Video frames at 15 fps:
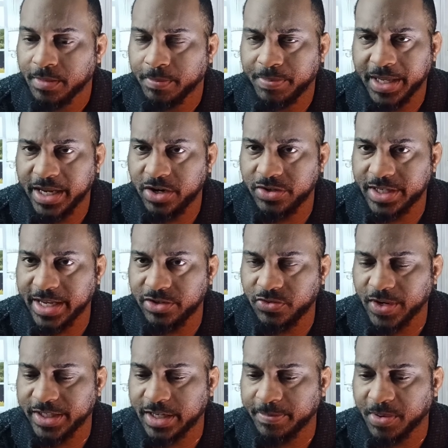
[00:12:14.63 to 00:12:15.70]
But here's the
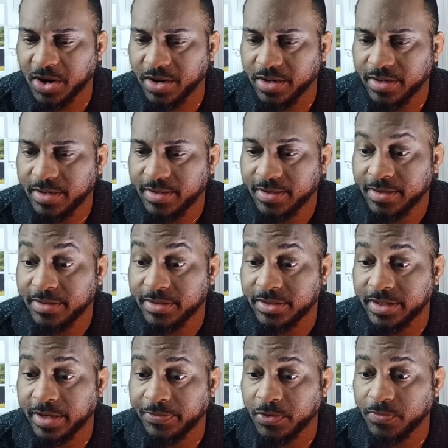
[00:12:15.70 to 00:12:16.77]
interesting part.
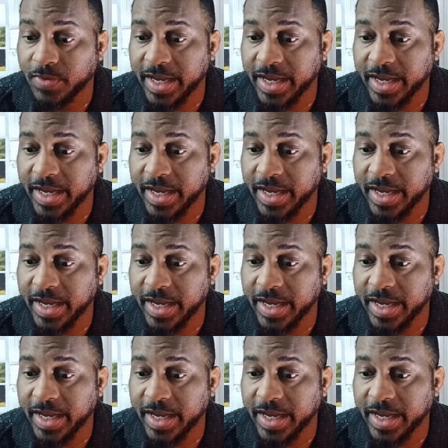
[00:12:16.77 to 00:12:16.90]
Different